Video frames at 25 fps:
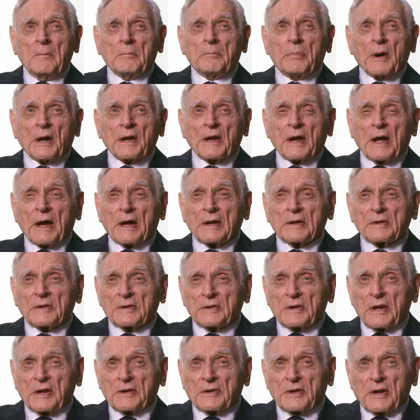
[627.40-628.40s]
But
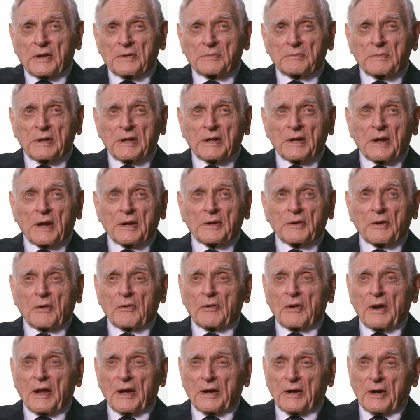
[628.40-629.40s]
that doesn't mean I
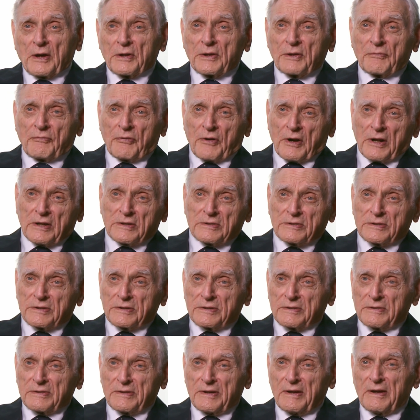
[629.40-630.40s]
don't like other
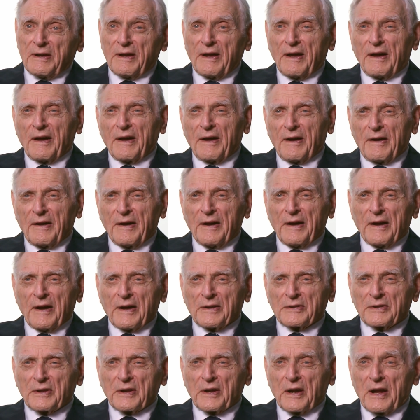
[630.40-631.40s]
friends,
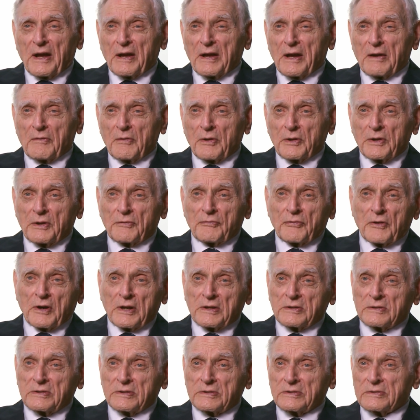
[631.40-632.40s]
and that I have other
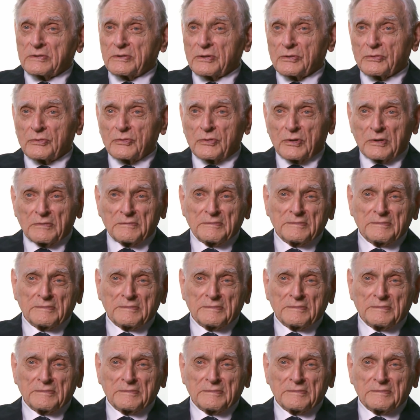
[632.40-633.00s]
friends too.